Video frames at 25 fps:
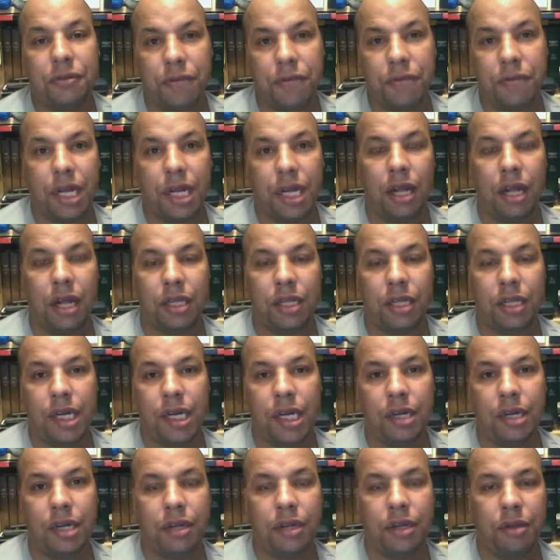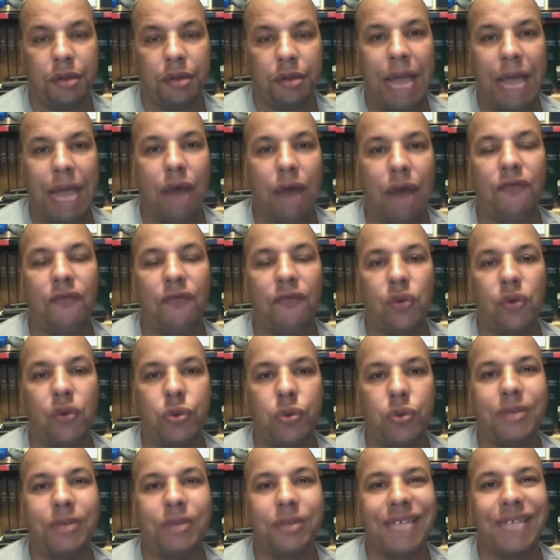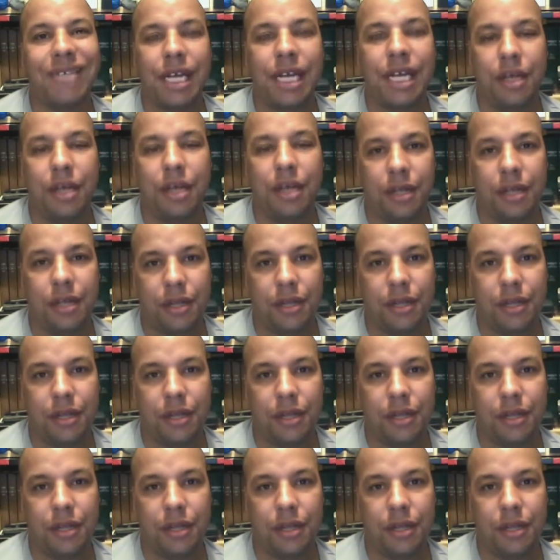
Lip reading: regarding the downfall of Zynga,